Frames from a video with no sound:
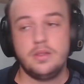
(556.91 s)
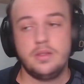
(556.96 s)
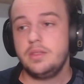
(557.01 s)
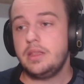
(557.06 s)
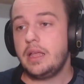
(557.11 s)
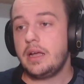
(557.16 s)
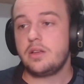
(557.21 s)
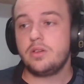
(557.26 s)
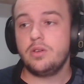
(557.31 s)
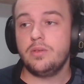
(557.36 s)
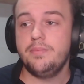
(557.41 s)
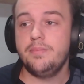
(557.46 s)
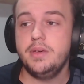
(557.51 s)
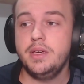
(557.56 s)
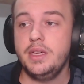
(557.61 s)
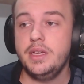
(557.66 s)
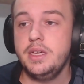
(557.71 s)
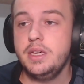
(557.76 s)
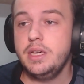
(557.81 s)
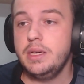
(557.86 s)
That could
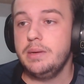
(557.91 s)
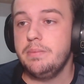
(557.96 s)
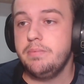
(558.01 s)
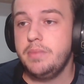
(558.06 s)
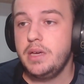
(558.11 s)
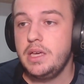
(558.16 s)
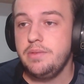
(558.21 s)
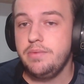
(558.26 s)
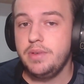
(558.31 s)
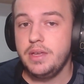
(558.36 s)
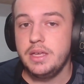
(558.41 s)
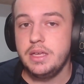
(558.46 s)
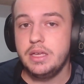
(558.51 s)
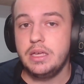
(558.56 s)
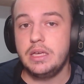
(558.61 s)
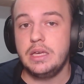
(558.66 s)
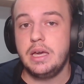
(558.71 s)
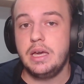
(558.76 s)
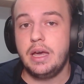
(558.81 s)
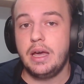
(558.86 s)
be
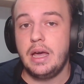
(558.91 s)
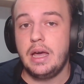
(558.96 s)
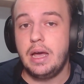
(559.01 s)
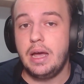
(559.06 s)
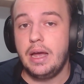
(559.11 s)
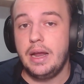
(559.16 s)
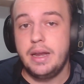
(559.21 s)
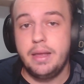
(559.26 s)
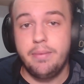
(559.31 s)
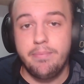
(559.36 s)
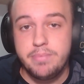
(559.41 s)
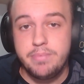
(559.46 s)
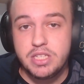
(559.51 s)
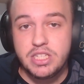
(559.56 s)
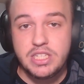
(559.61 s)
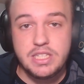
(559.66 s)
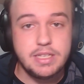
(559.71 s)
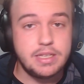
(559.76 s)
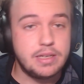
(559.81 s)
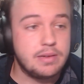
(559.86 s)
maybe an
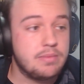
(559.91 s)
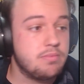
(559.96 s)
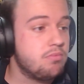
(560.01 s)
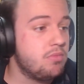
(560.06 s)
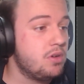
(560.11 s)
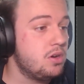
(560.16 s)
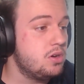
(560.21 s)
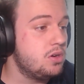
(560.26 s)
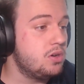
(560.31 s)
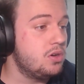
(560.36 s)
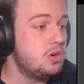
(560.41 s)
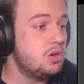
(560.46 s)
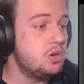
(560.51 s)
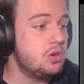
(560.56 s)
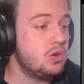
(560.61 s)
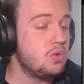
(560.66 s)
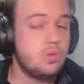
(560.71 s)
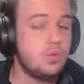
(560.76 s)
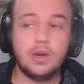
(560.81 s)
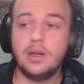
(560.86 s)
NPC
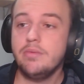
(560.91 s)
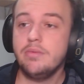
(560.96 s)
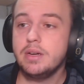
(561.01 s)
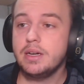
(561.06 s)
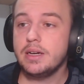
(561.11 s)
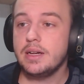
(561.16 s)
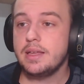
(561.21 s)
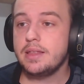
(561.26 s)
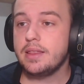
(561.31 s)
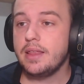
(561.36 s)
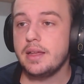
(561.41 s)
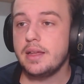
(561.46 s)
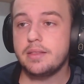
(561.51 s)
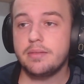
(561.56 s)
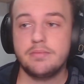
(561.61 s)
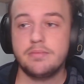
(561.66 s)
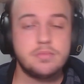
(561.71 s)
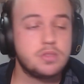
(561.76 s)
or whatever like that.